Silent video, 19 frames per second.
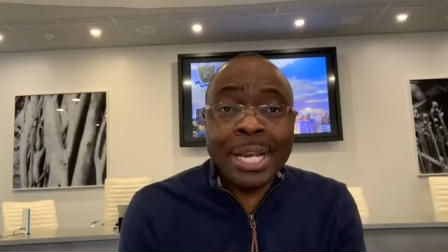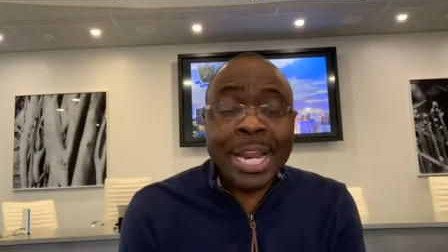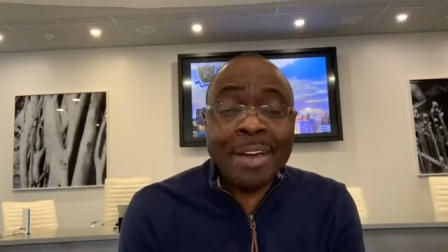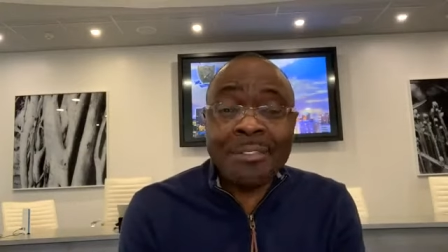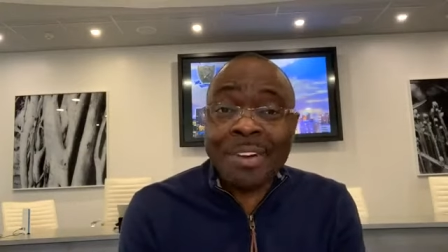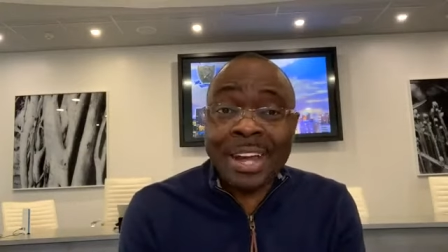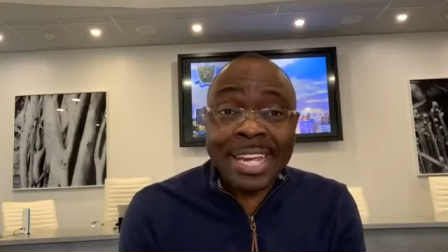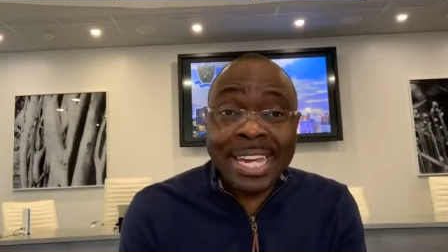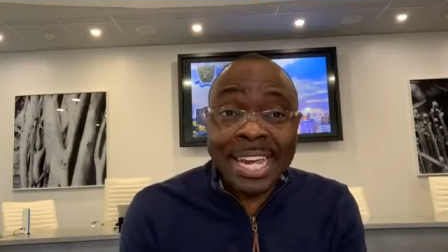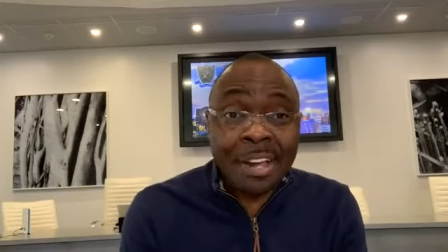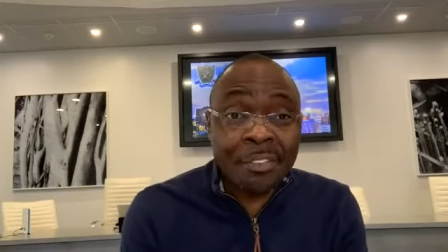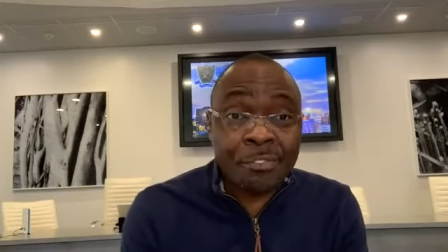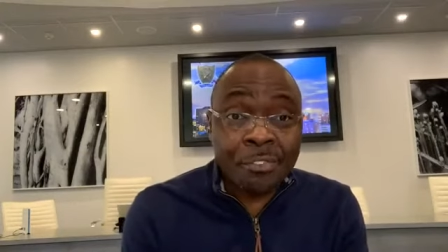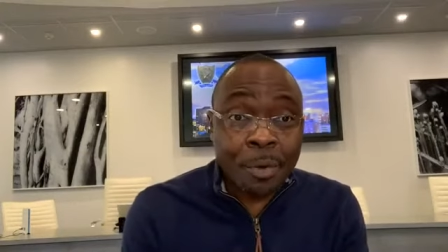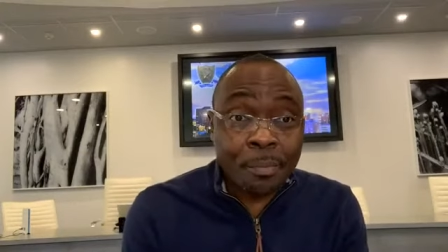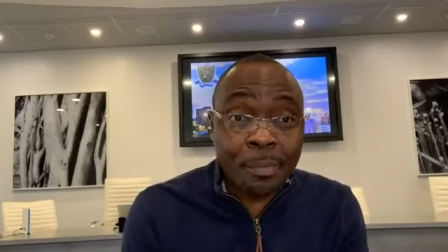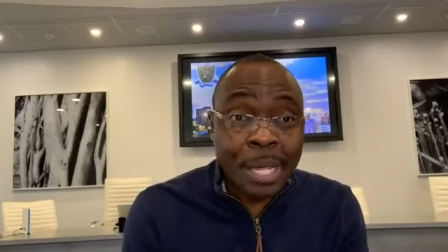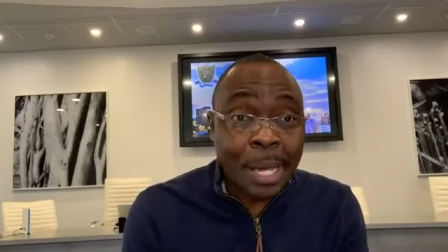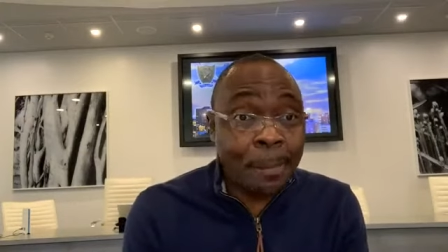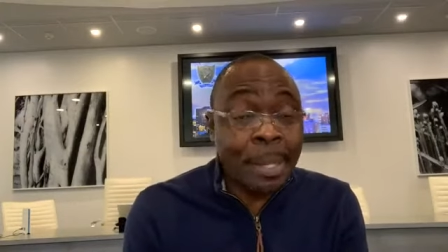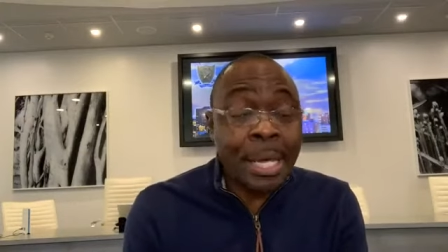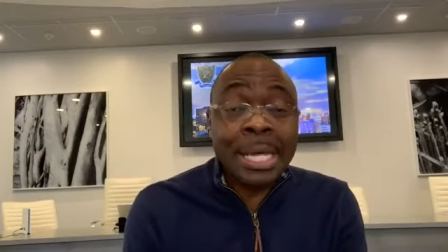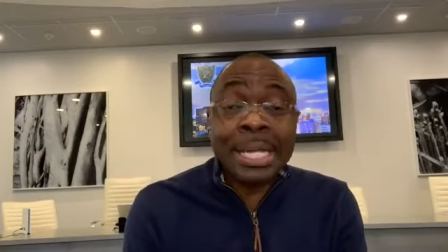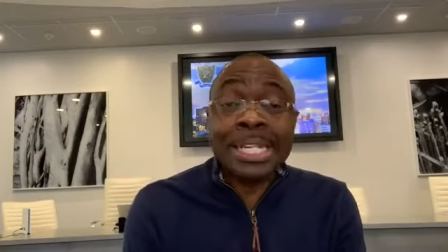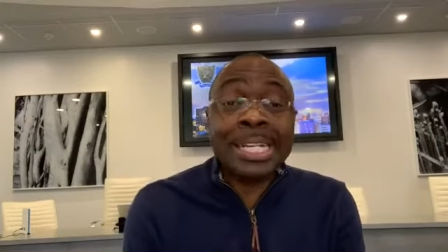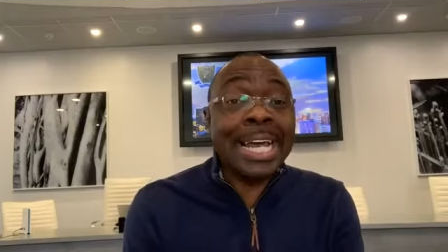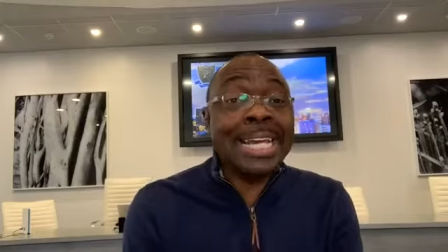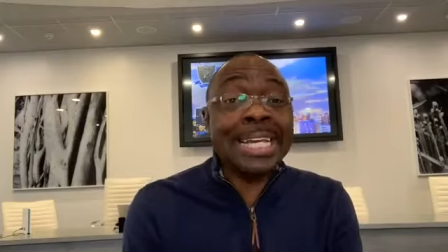You never hear from them.
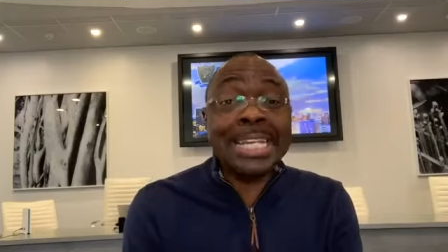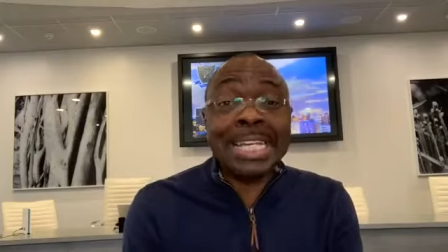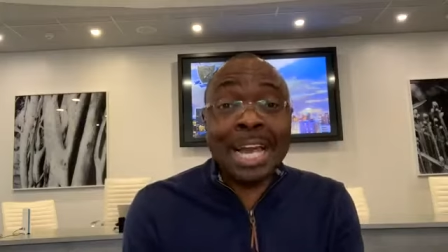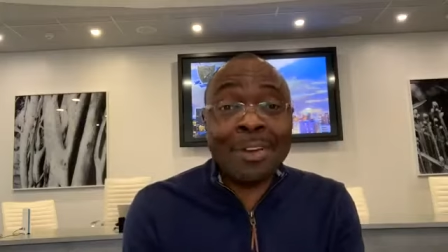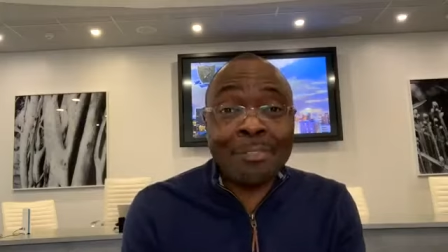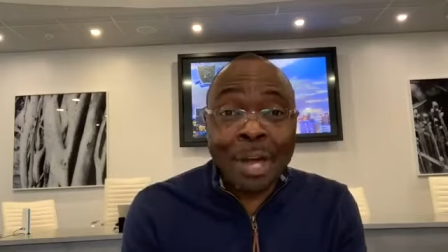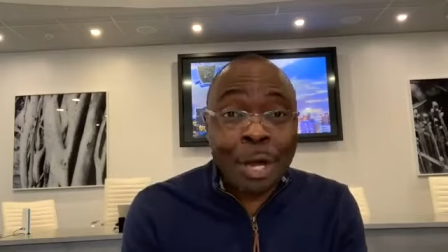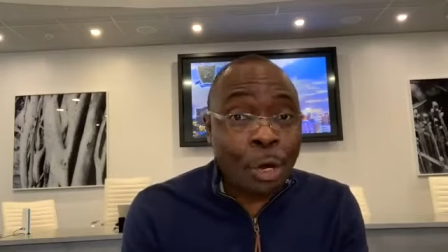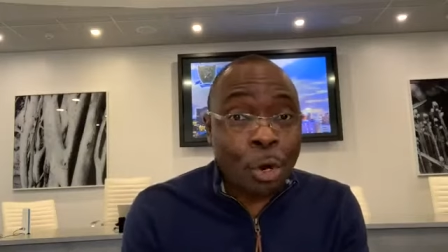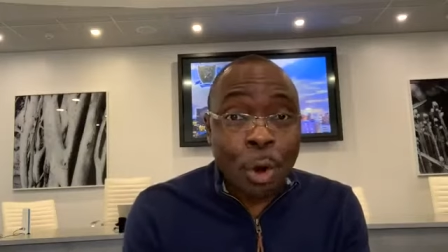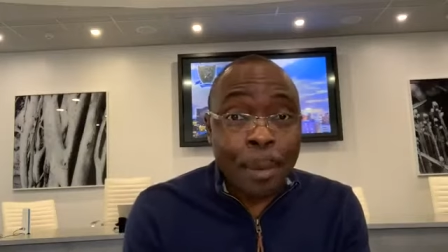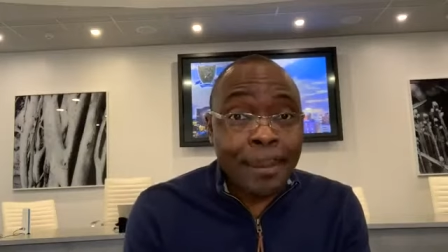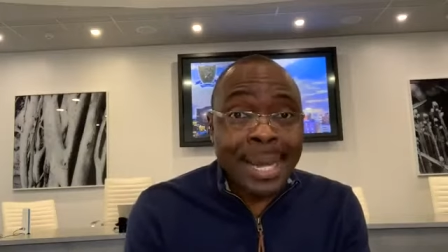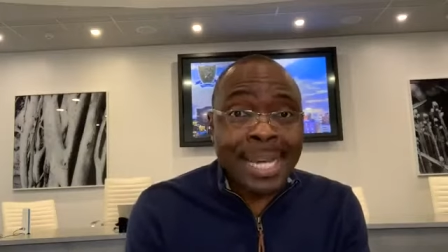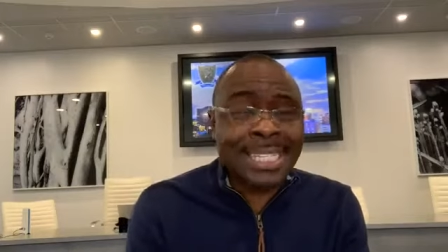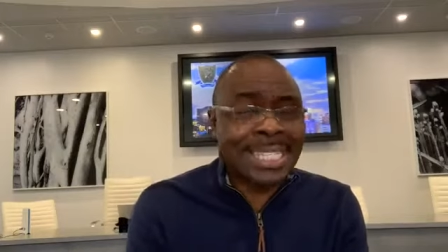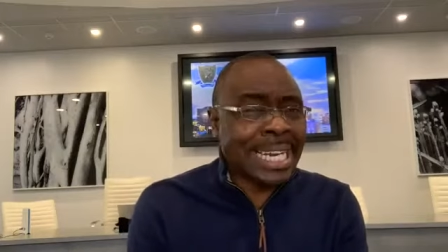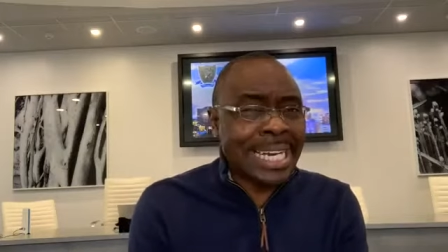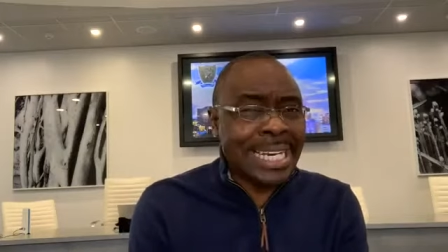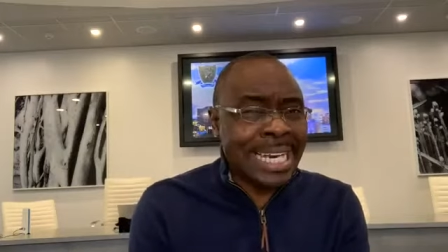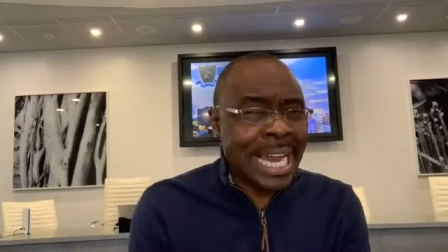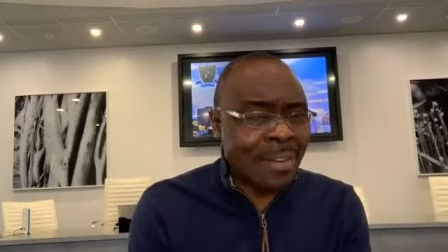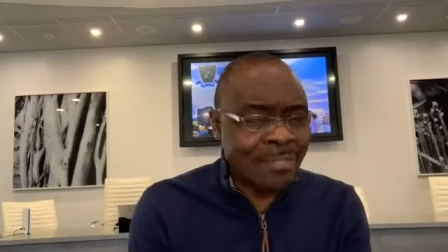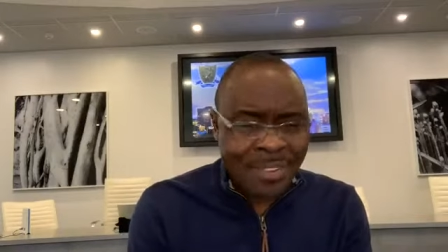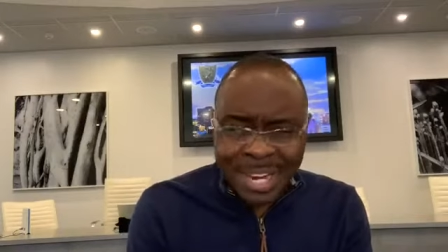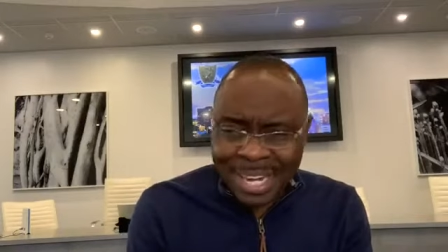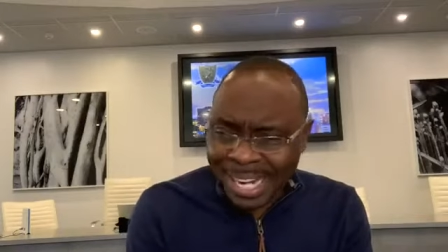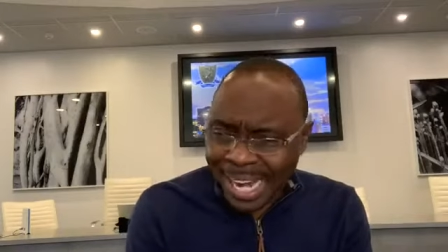They never comment, they
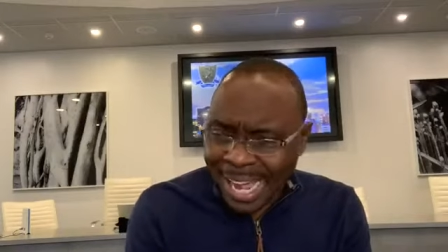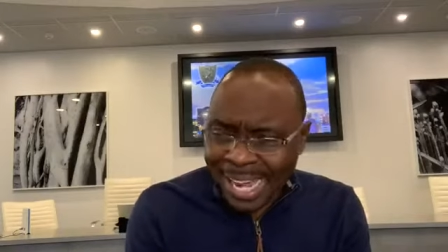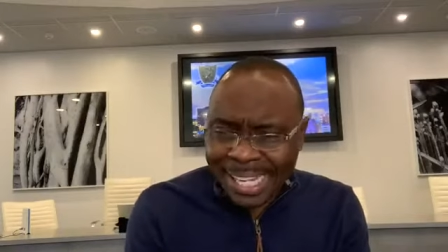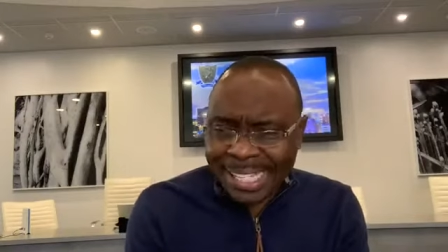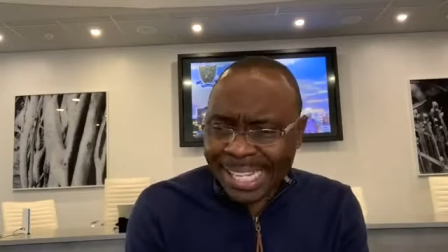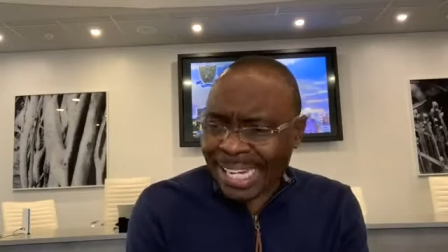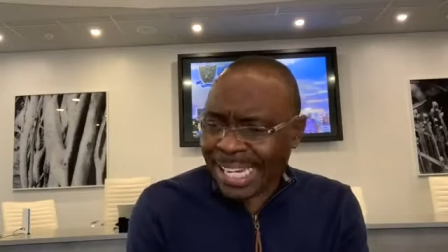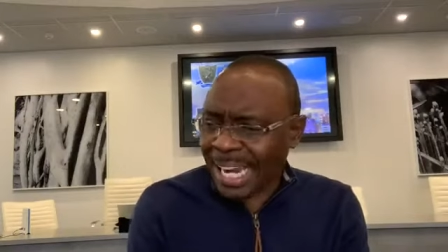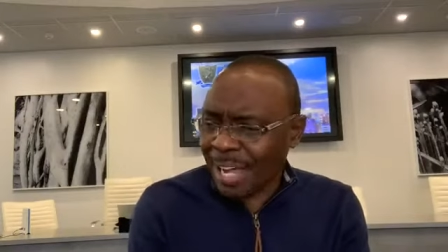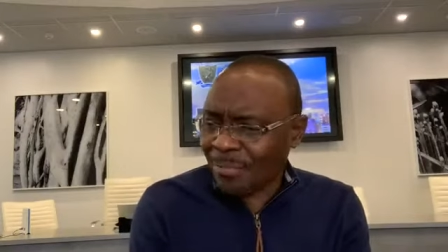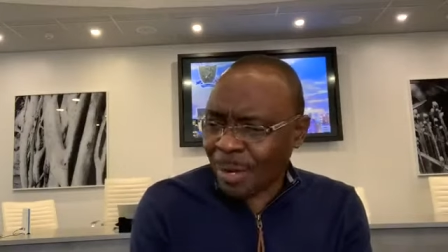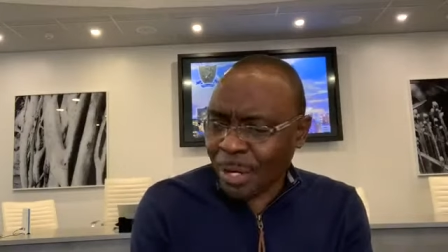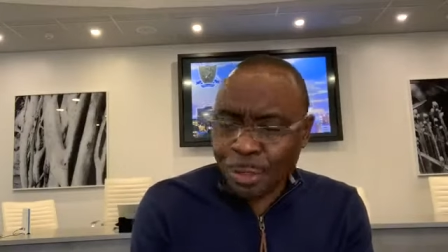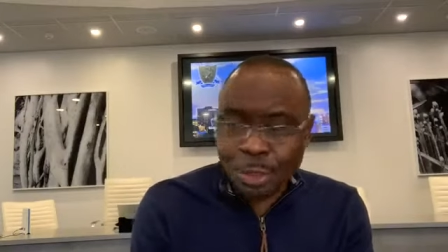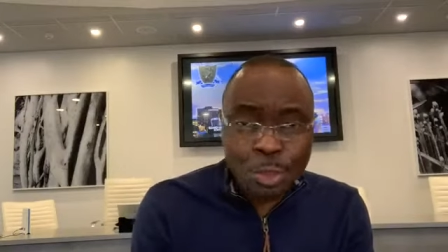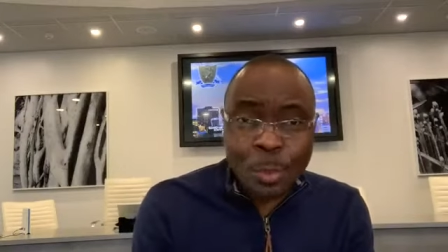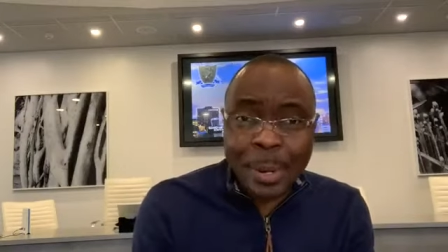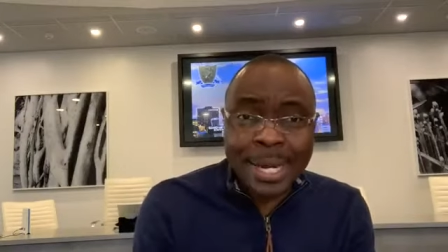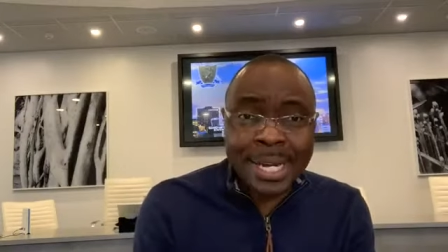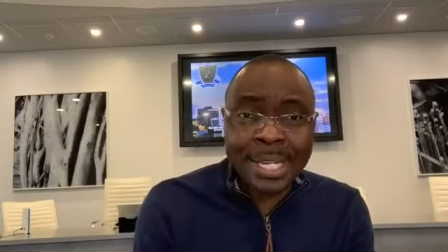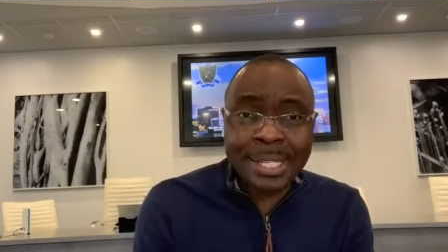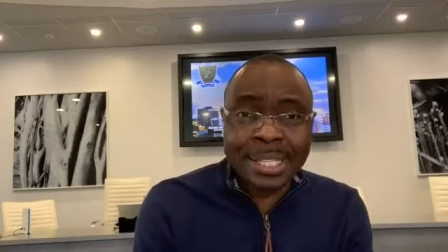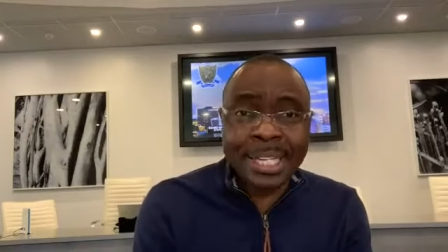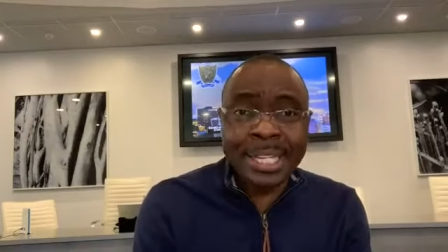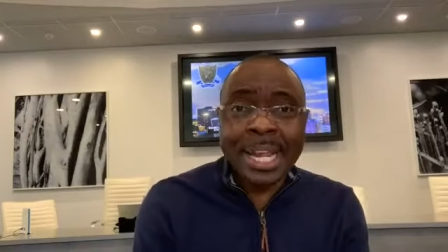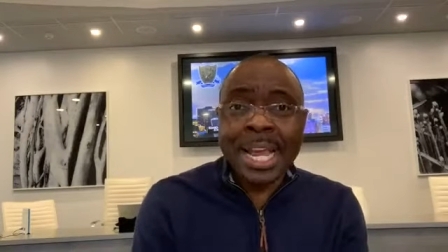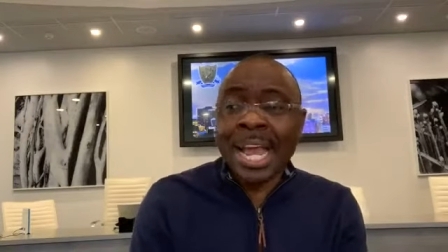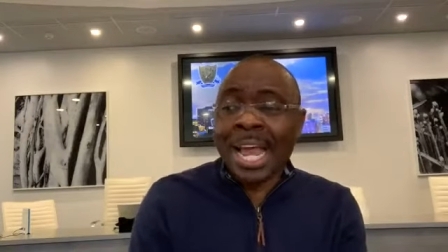never like, they never do
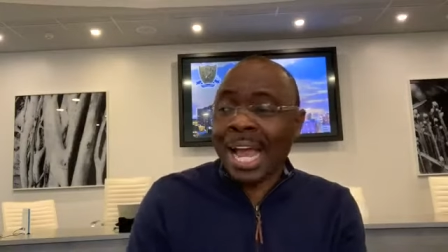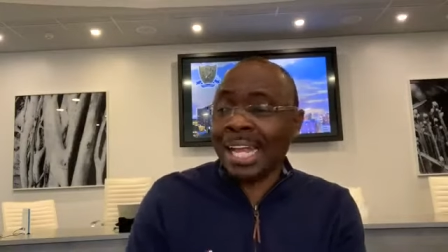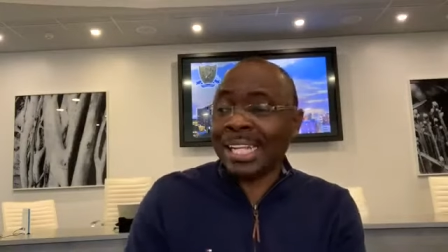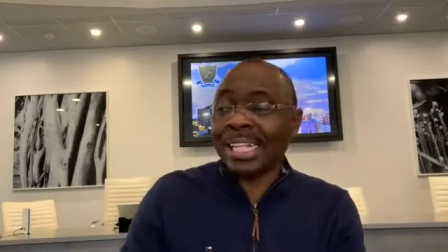anything.